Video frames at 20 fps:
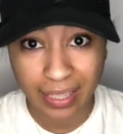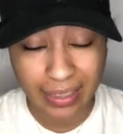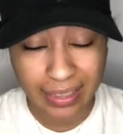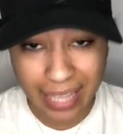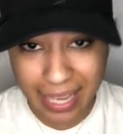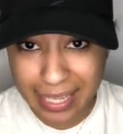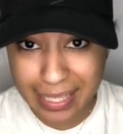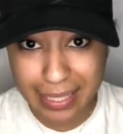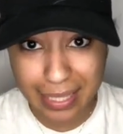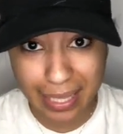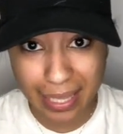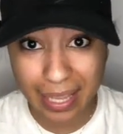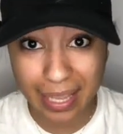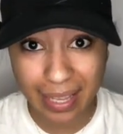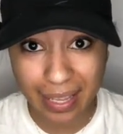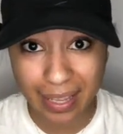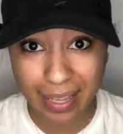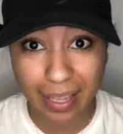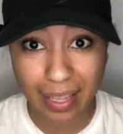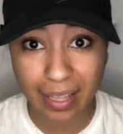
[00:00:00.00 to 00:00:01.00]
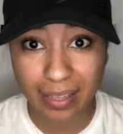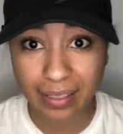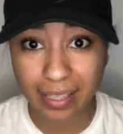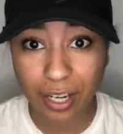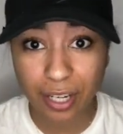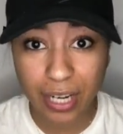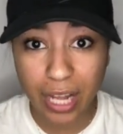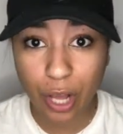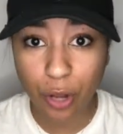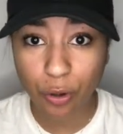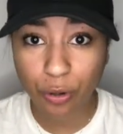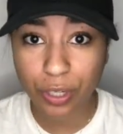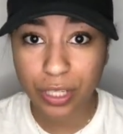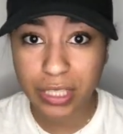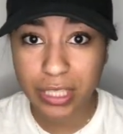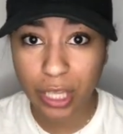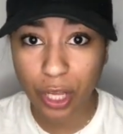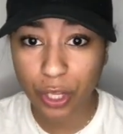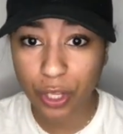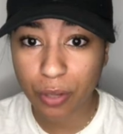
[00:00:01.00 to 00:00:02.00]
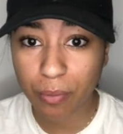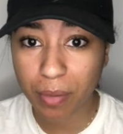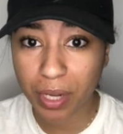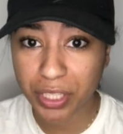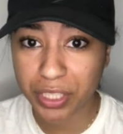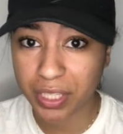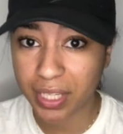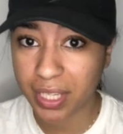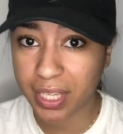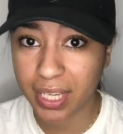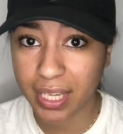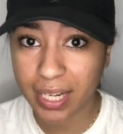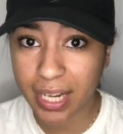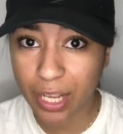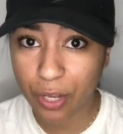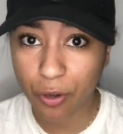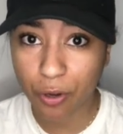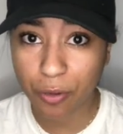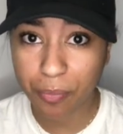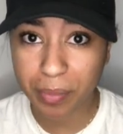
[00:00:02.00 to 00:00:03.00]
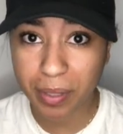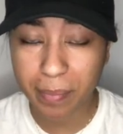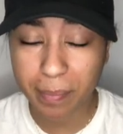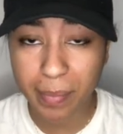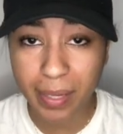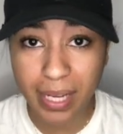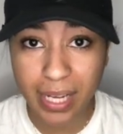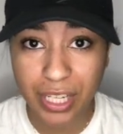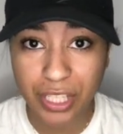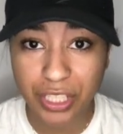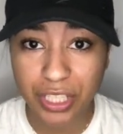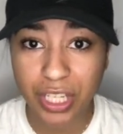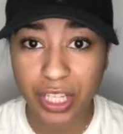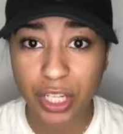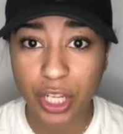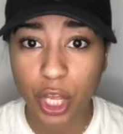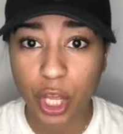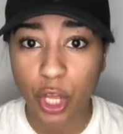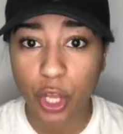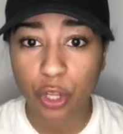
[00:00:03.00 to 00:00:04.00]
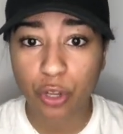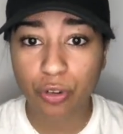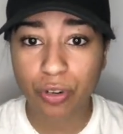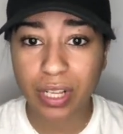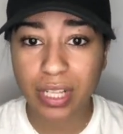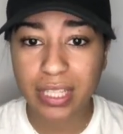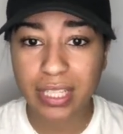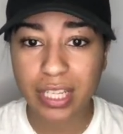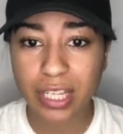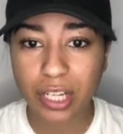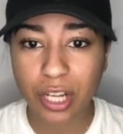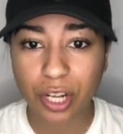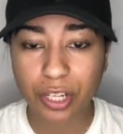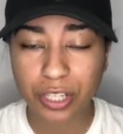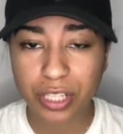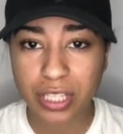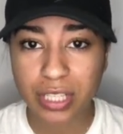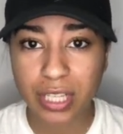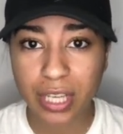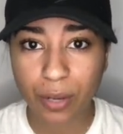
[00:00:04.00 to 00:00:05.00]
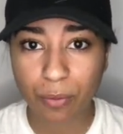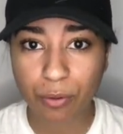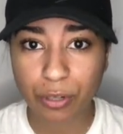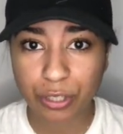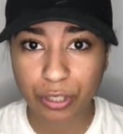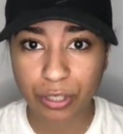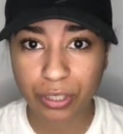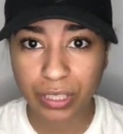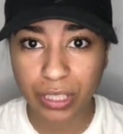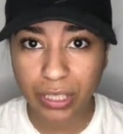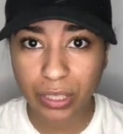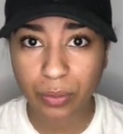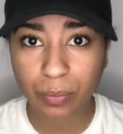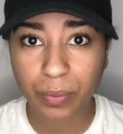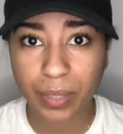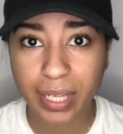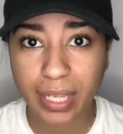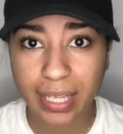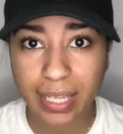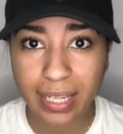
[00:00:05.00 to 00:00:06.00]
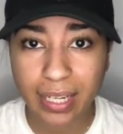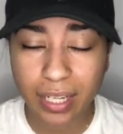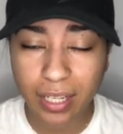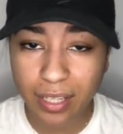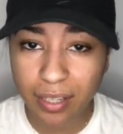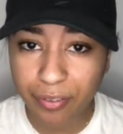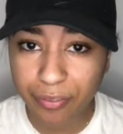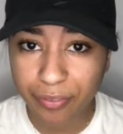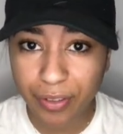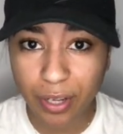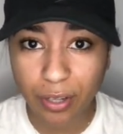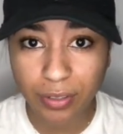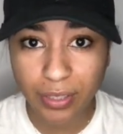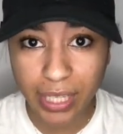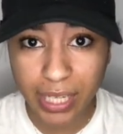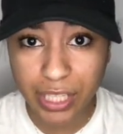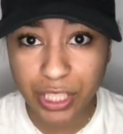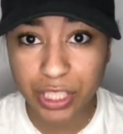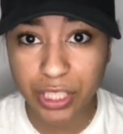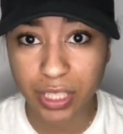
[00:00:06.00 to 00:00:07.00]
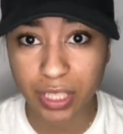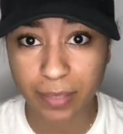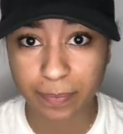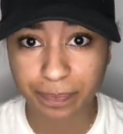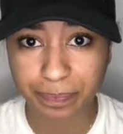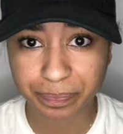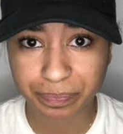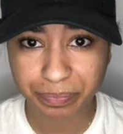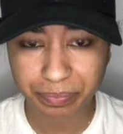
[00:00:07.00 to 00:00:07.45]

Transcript: That's it. They're not going to tell you much. Your kid ain't going to be much. And you need to understand what you're dealing with. Get a good foundation.